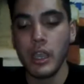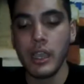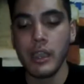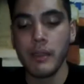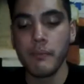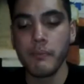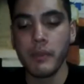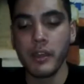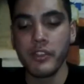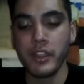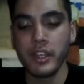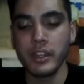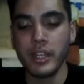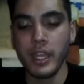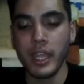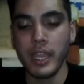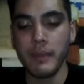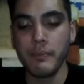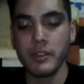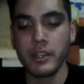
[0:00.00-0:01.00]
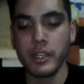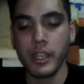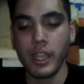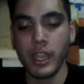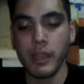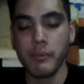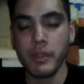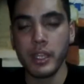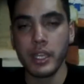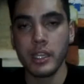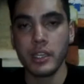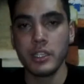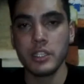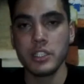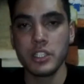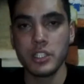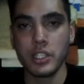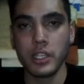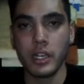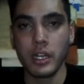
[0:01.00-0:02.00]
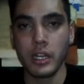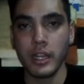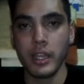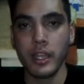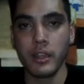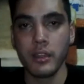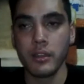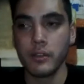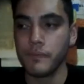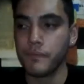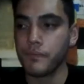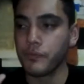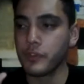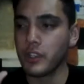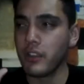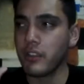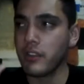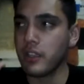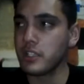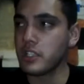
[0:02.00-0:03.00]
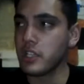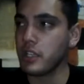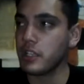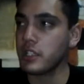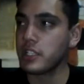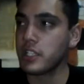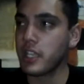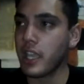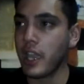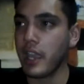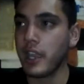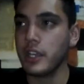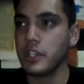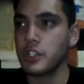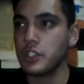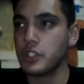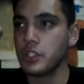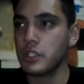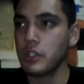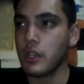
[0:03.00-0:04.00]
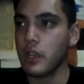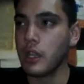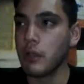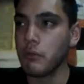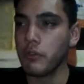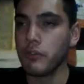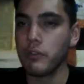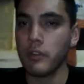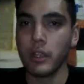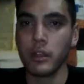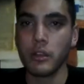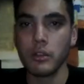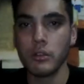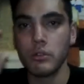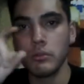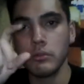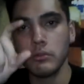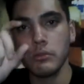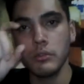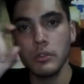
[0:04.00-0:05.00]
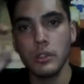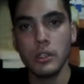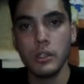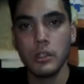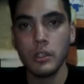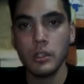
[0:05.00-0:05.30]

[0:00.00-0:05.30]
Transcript: I think the aim of the game here is to clear, because there's like this gauge with like little